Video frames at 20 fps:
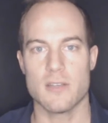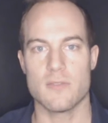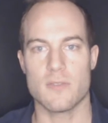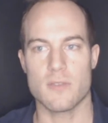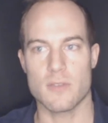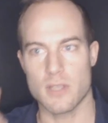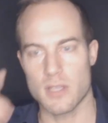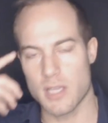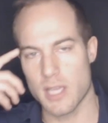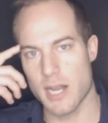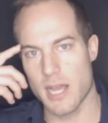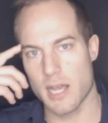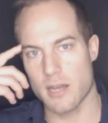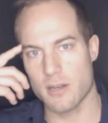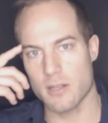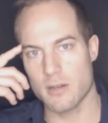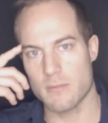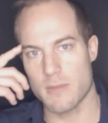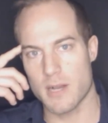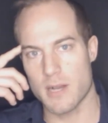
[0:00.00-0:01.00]
If you get
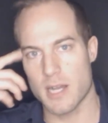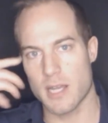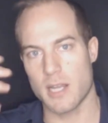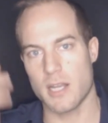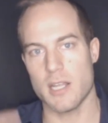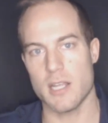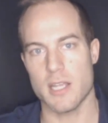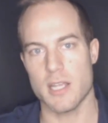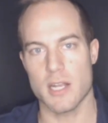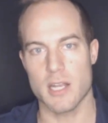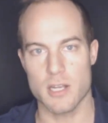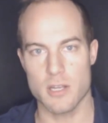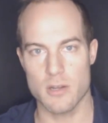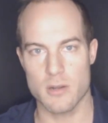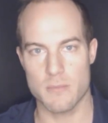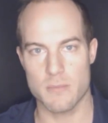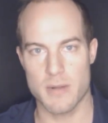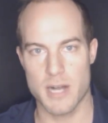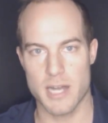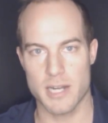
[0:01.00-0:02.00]
out of your mind and get into
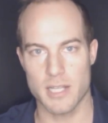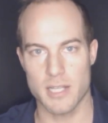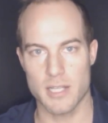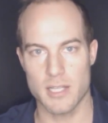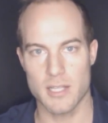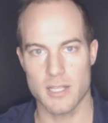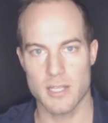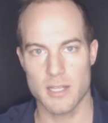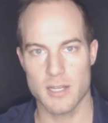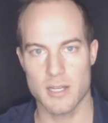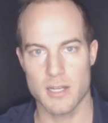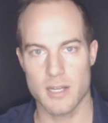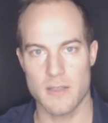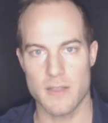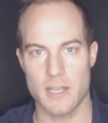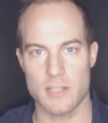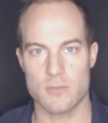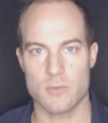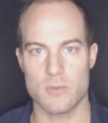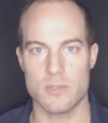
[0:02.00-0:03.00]
your body,
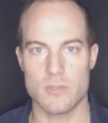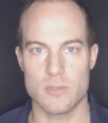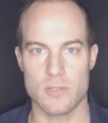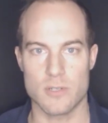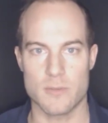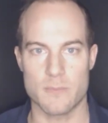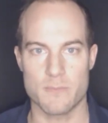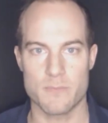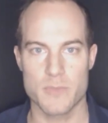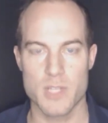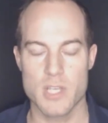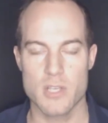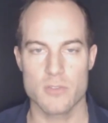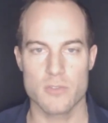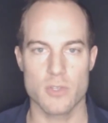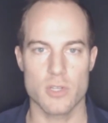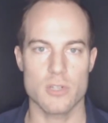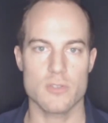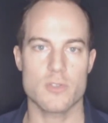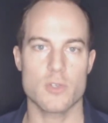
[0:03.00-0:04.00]
and that's when you'll learn.
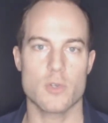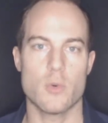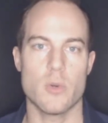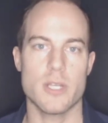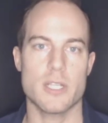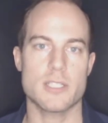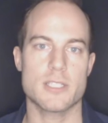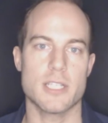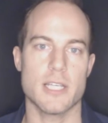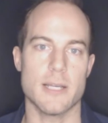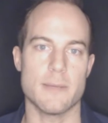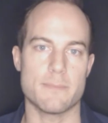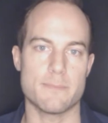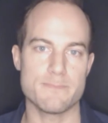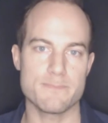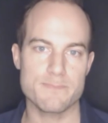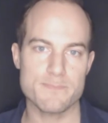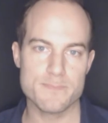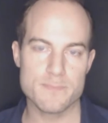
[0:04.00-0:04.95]
So here's a quick tip.